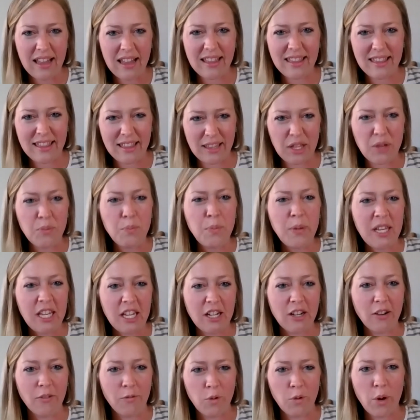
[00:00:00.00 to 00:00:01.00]
the peak
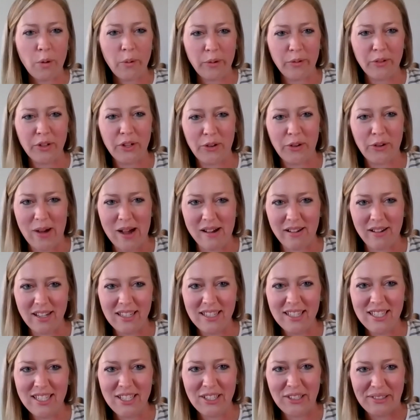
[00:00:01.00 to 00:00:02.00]
of what we would go out
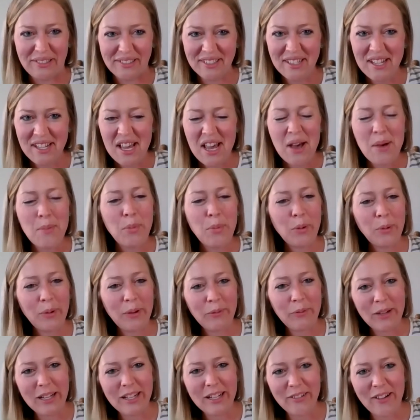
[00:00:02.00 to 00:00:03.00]
into. But we
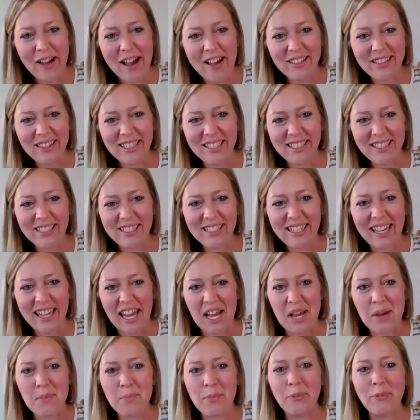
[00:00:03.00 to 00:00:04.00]
went around the
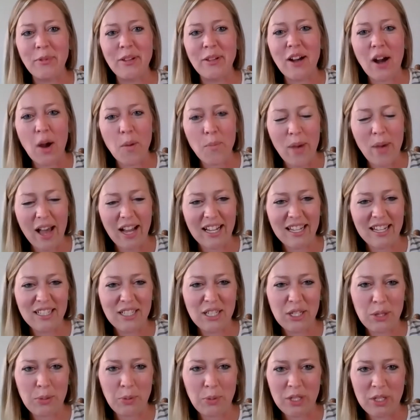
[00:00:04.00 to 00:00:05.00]
Cape and we got back into
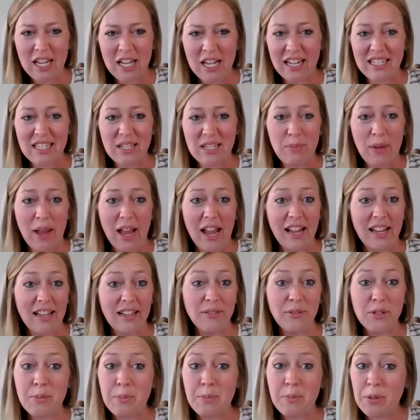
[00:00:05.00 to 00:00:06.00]
the protected bay and it
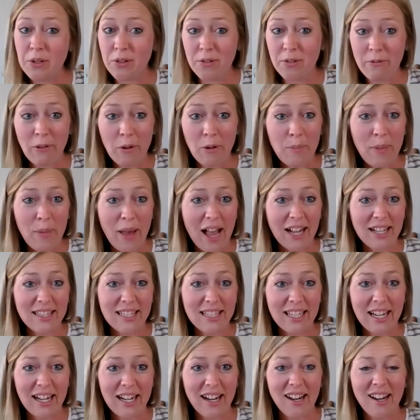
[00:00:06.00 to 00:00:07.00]
was beautiful back
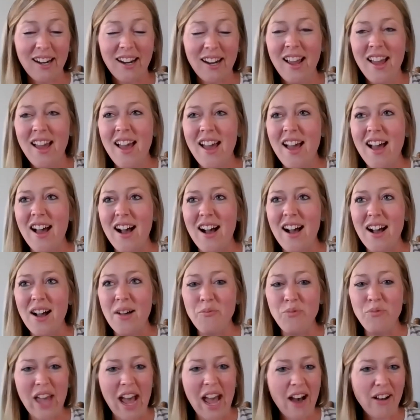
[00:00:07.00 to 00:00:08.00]
there.
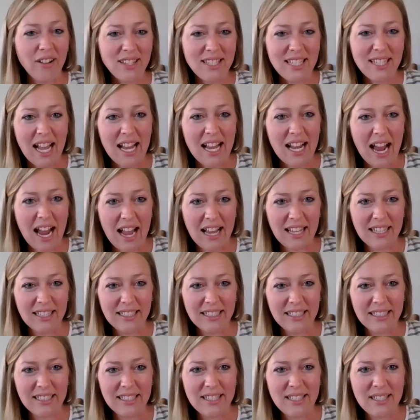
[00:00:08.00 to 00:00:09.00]
The outside
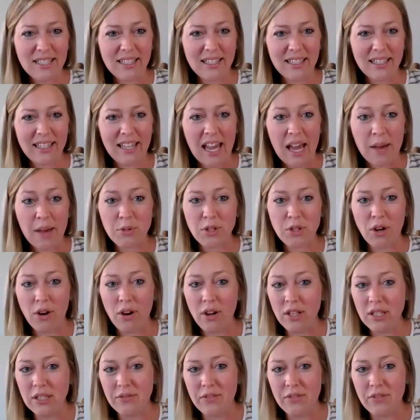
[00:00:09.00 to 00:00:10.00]
islands kept
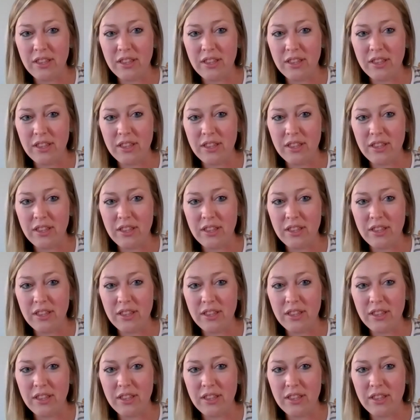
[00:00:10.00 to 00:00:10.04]
all of